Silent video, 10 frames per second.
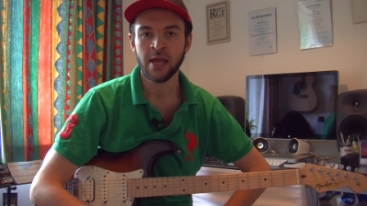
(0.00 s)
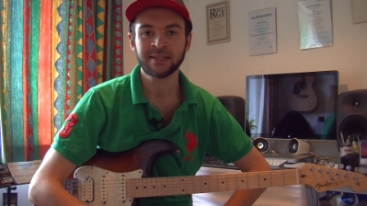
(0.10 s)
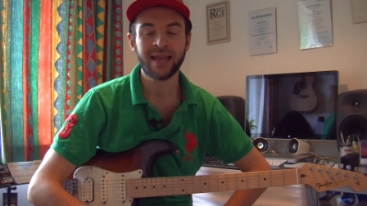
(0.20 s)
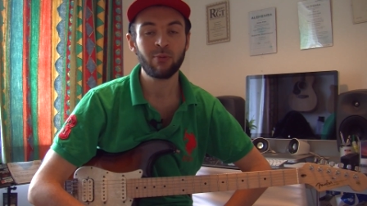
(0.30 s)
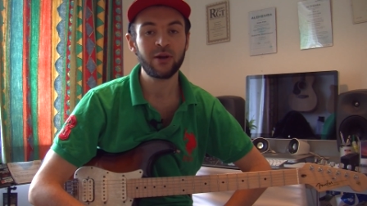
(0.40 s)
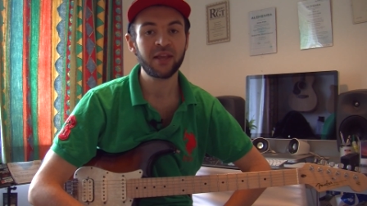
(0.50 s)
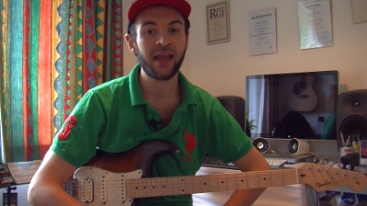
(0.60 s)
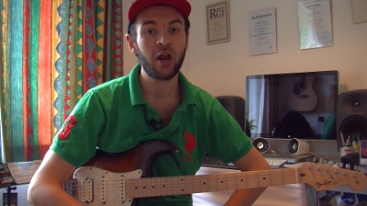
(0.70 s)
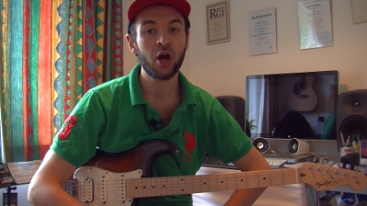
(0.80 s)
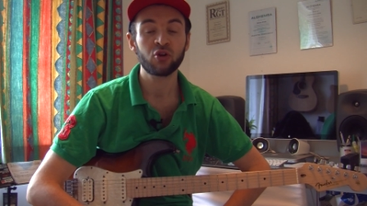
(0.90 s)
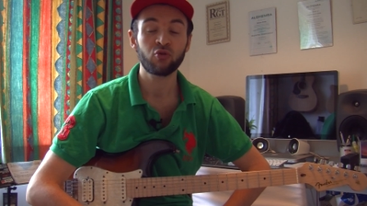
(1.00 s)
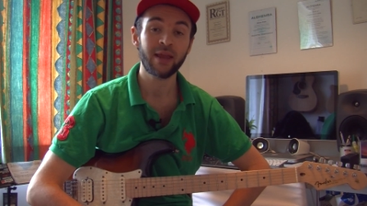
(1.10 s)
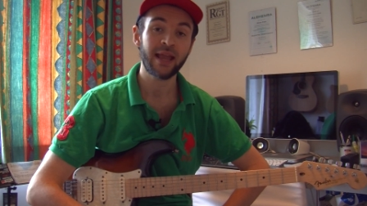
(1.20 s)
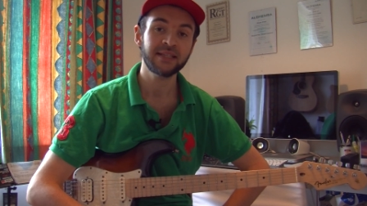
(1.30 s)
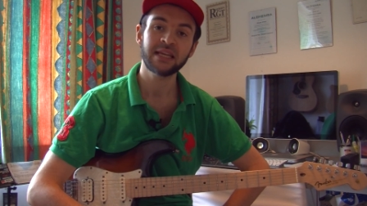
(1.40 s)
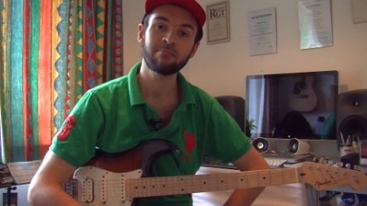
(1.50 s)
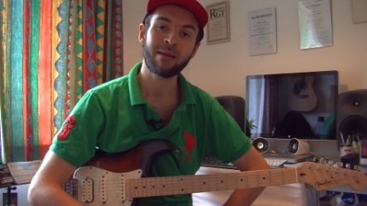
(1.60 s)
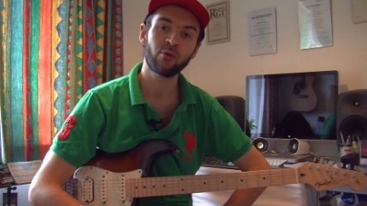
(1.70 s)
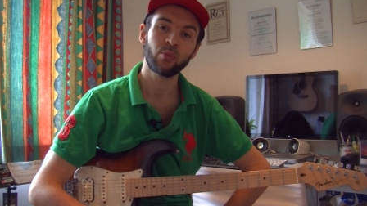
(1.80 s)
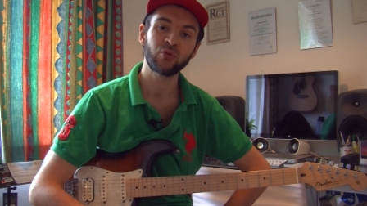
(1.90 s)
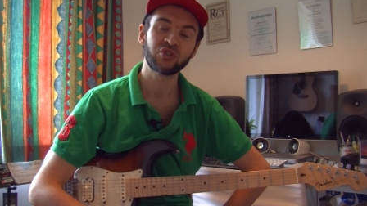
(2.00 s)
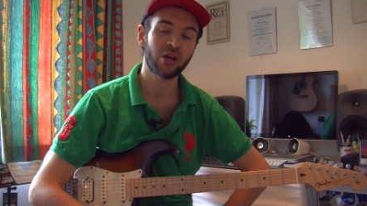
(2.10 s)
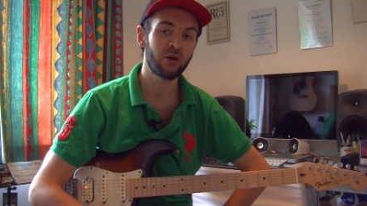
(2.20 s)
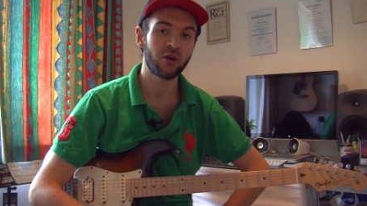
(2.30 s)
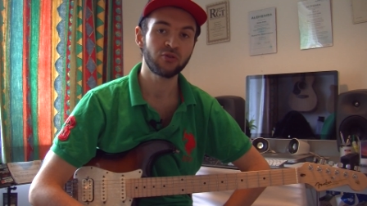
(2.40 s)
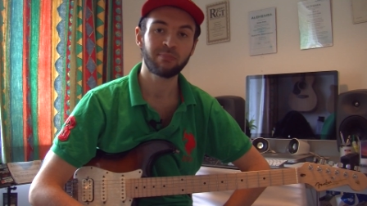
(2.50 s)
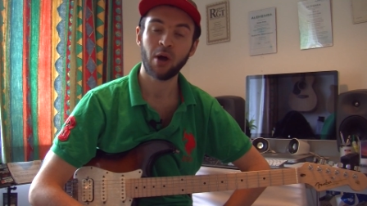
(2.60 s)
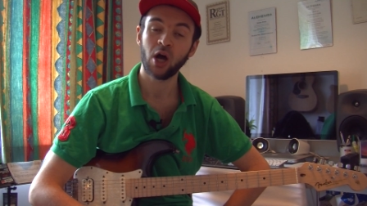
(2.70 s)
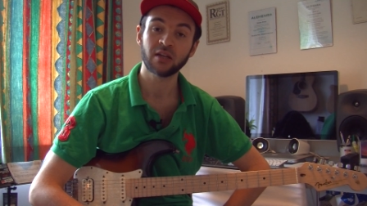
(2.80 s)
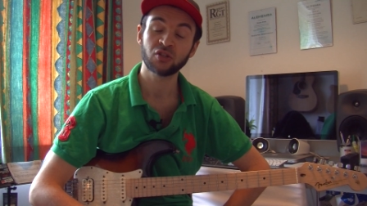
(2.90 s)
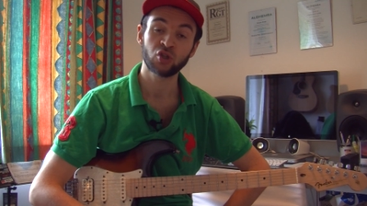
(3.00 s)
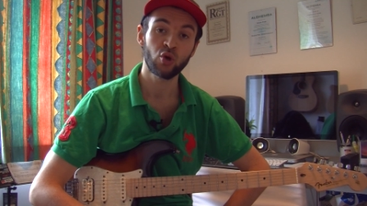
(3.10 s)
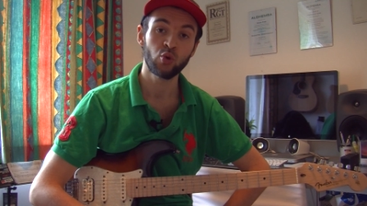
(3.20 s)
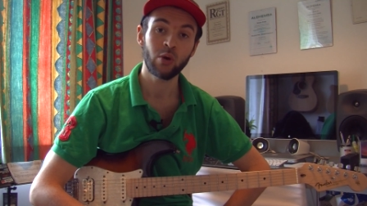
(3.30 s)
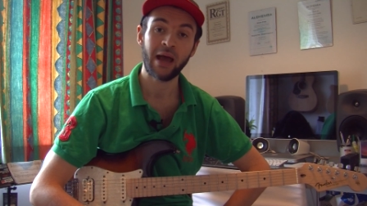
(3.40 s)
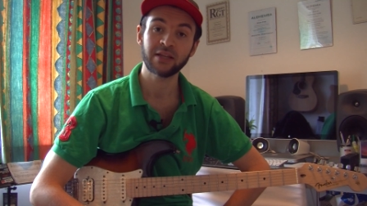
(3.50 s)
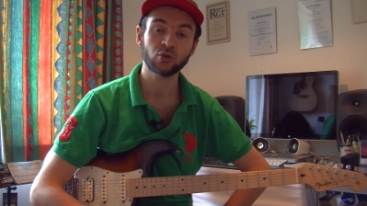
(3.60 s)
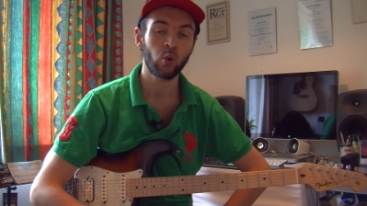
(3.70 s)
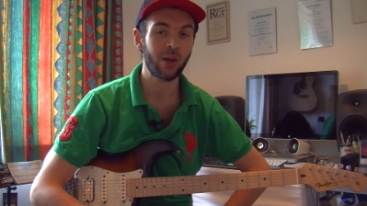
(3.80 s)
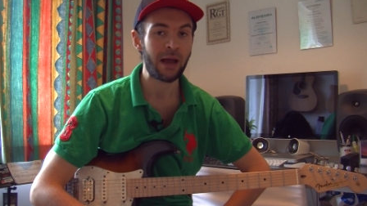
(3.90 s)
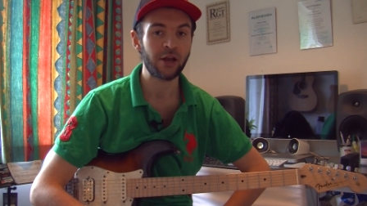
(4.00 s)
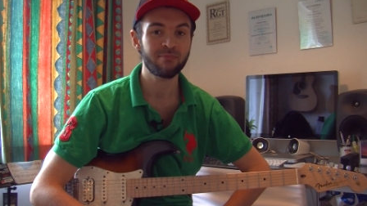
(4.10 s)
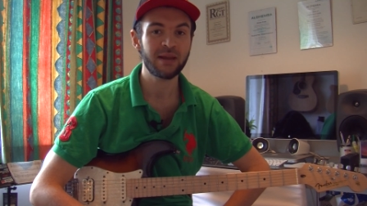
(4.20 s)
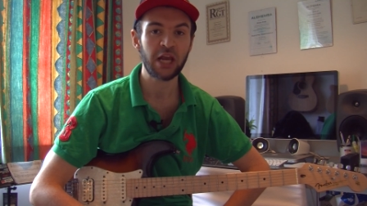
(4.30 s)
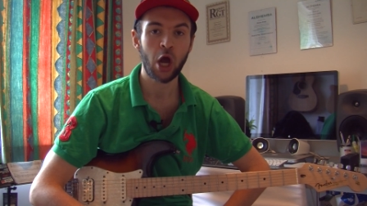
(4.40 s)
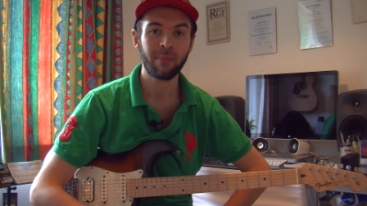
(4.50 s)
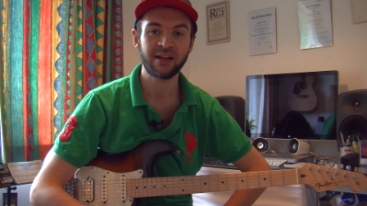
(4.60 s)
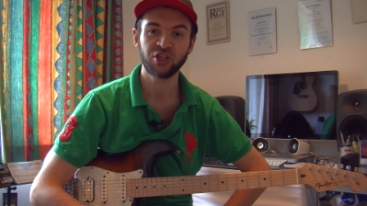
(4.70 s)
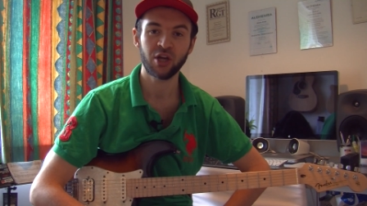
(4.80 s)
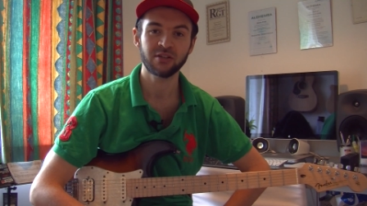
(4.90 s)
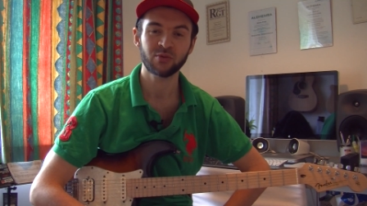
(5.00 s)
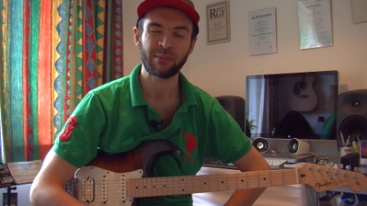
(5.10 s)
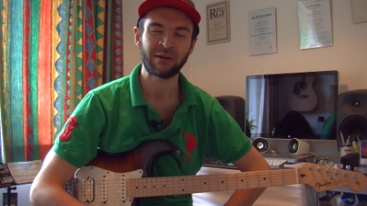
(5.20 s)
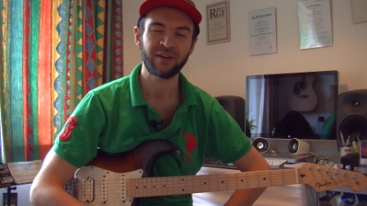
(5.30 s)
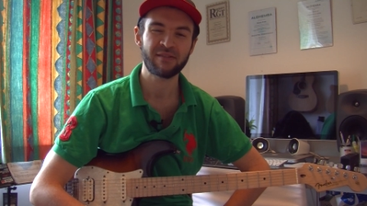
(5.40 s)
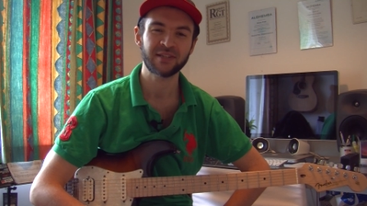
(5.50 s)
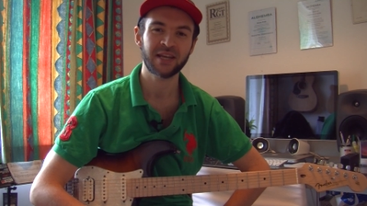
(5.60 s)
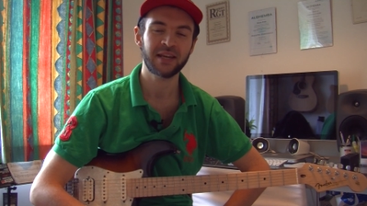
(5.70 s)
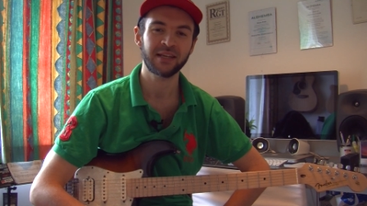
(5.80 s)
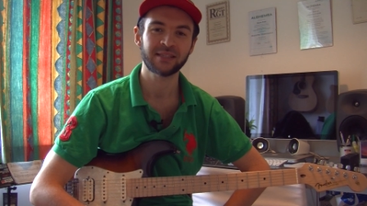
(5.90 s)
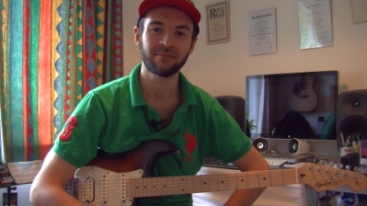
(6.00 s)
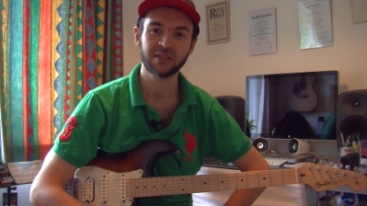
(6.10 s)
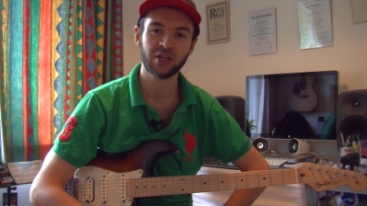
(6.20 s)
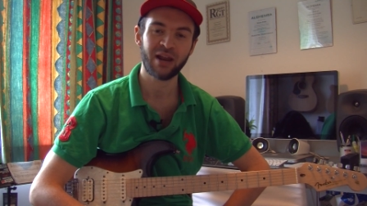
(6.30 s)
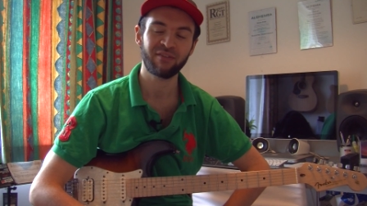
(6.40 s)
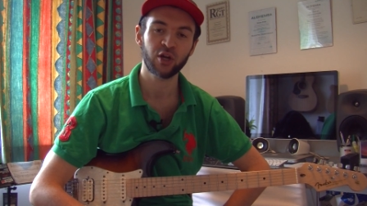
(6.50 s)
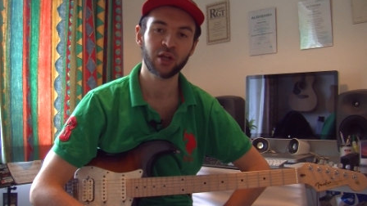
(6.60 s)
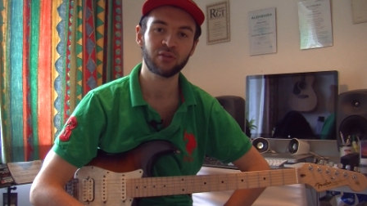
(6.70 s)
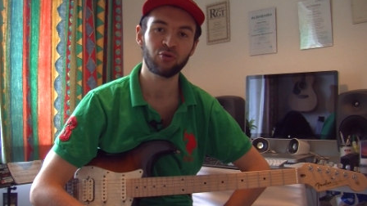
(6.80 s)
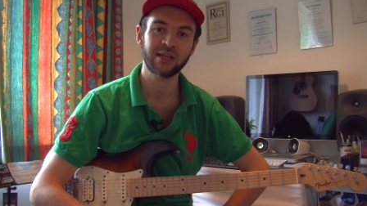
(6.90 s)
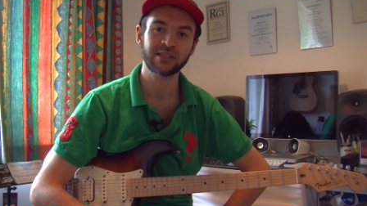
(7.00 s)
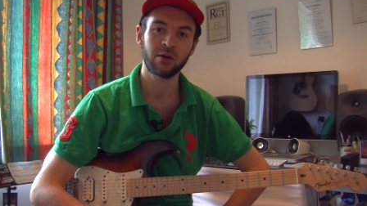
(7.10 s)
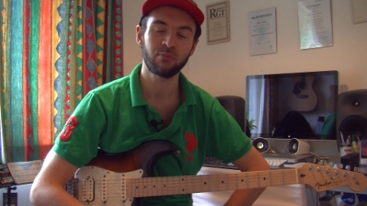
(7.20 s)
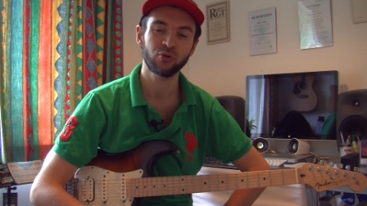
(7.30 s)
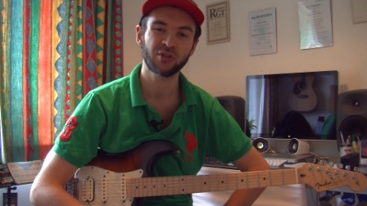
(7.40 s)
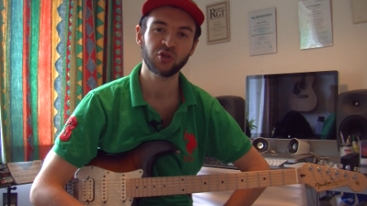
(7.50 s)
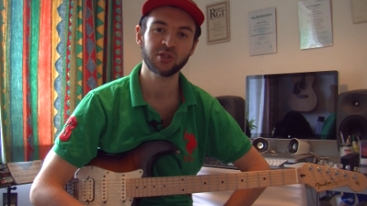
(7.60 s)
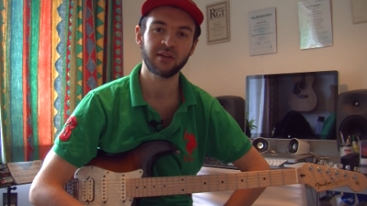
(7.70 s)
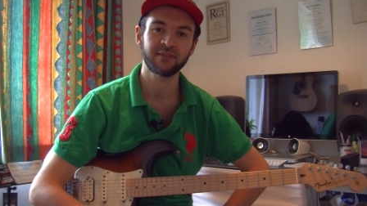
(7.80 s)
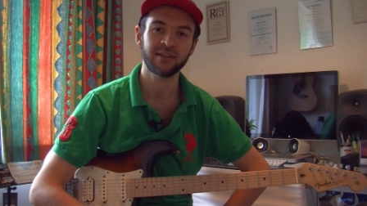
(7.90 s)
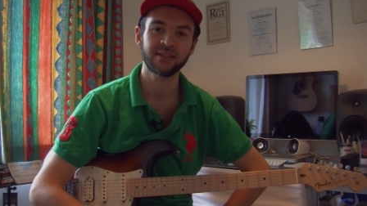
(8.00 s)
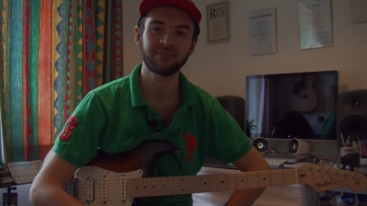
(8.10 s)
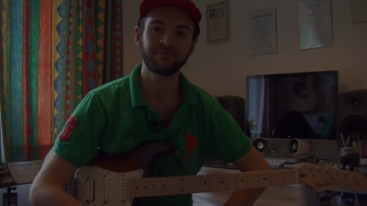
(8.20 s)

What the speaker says: Today we're looking at our creating memorable solos part 2, and it's all about mini arpeggios, one of my favourite techniques. Let's go and have a look at 3 examples just after this.